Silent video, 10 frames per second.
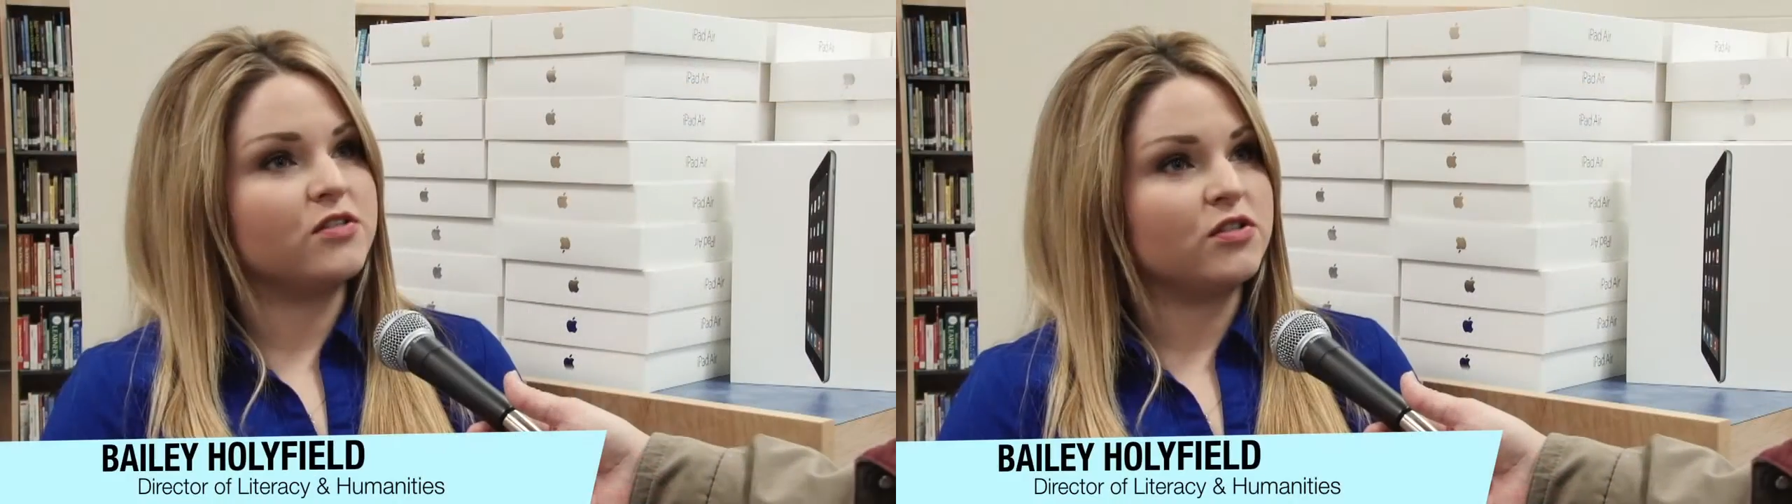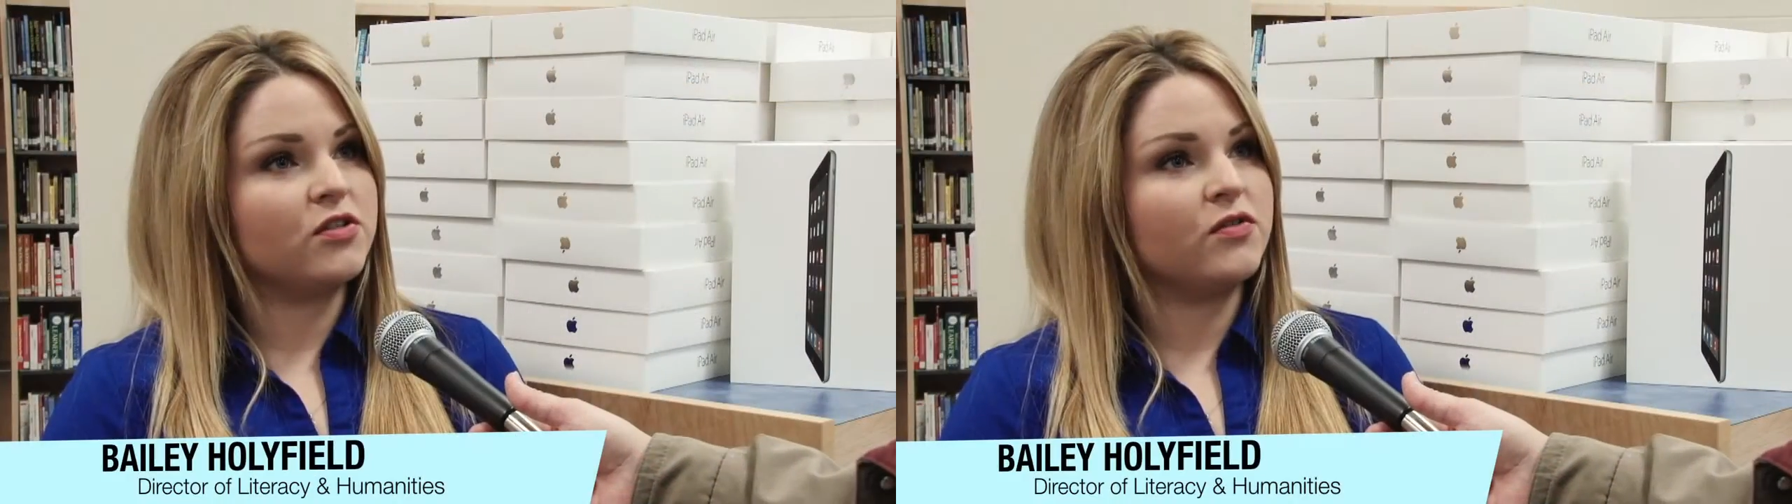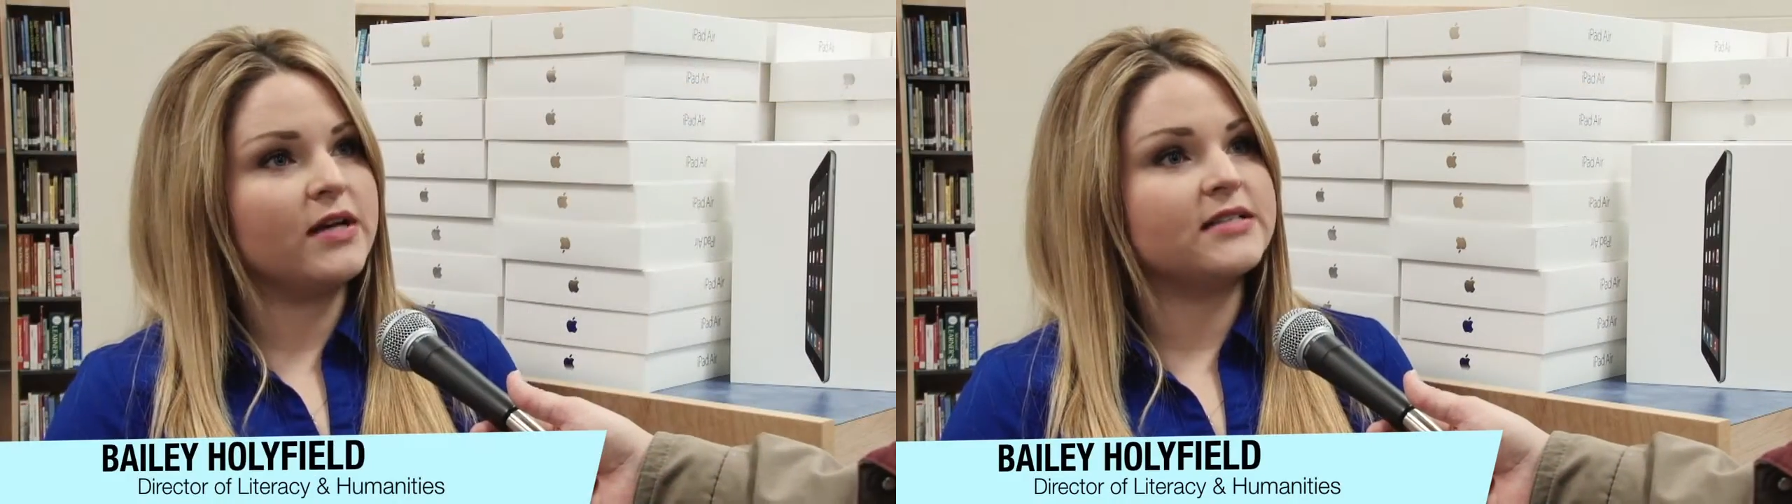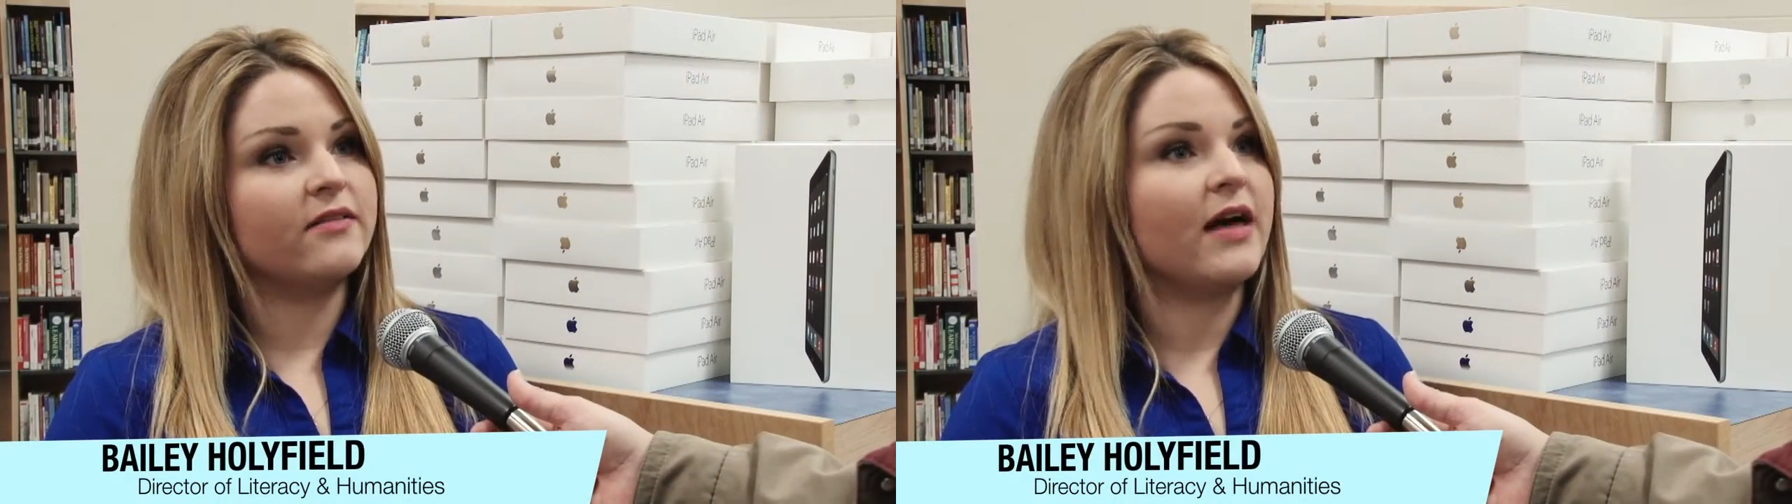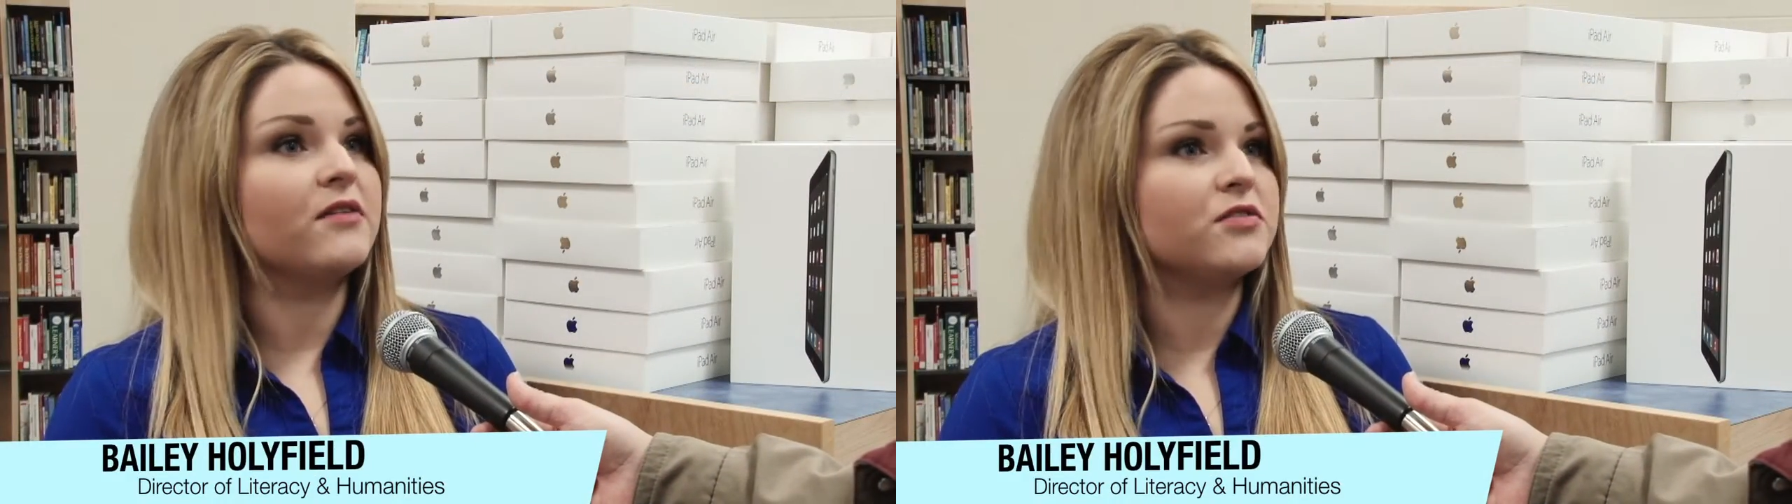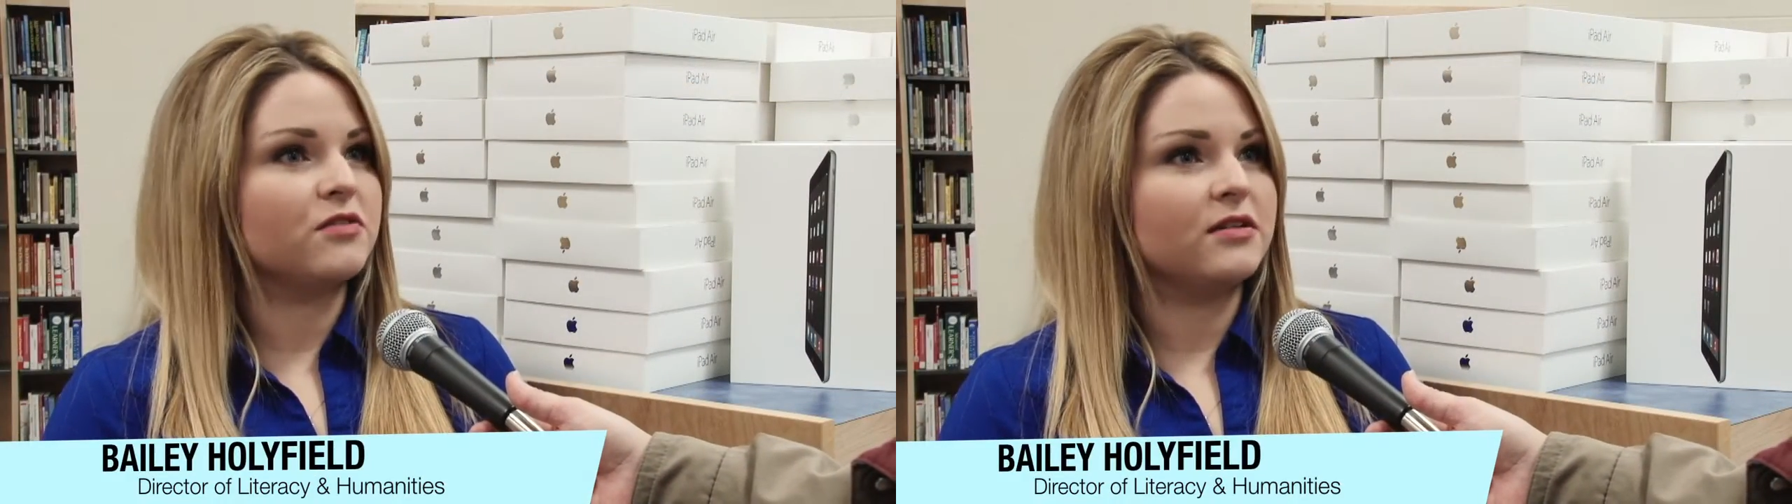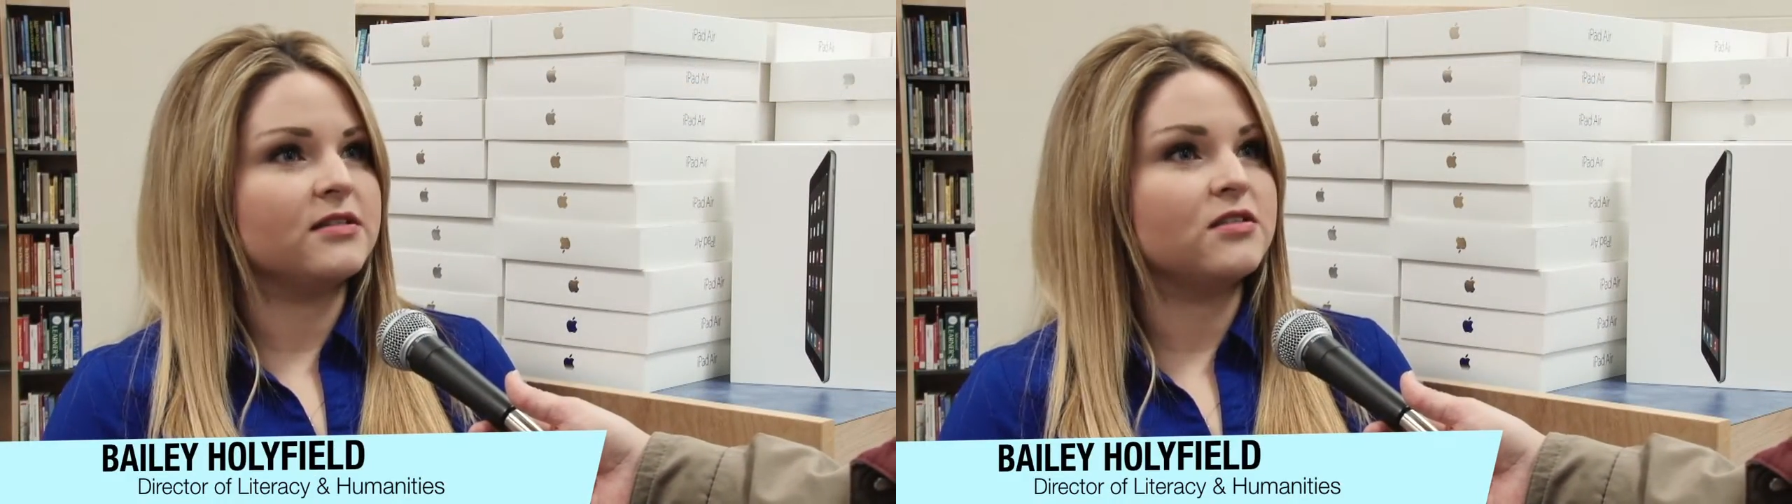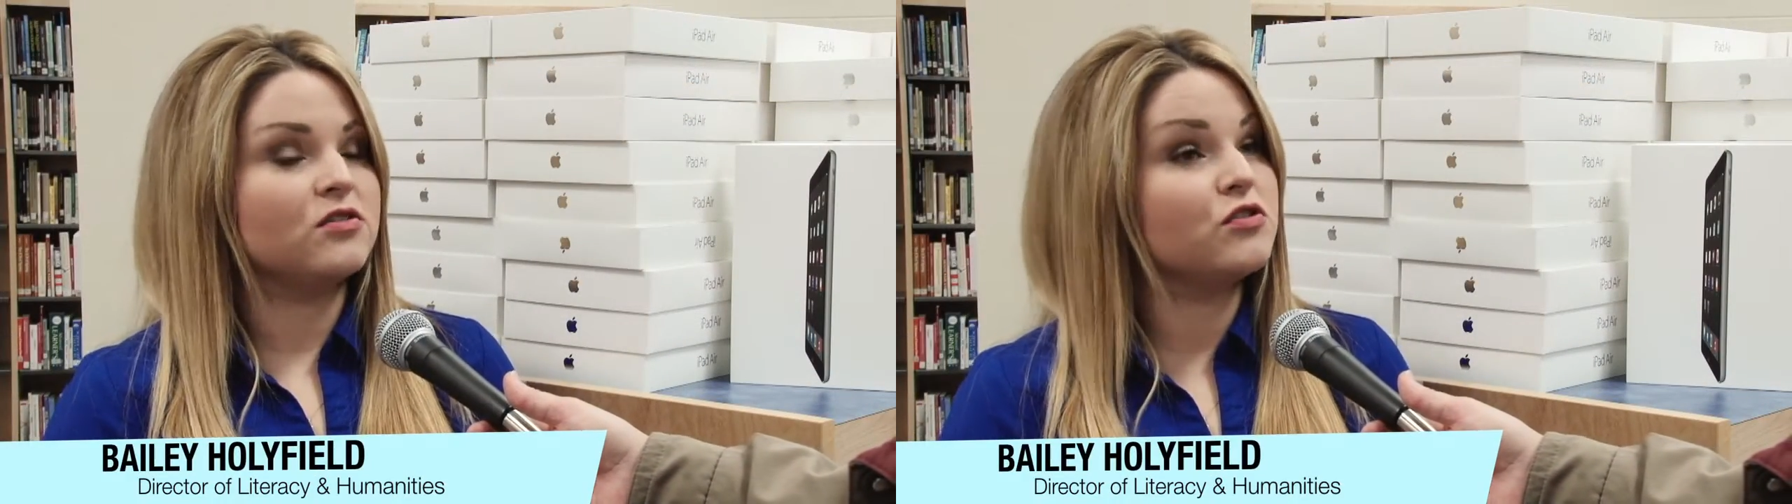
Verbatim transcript: do is allow students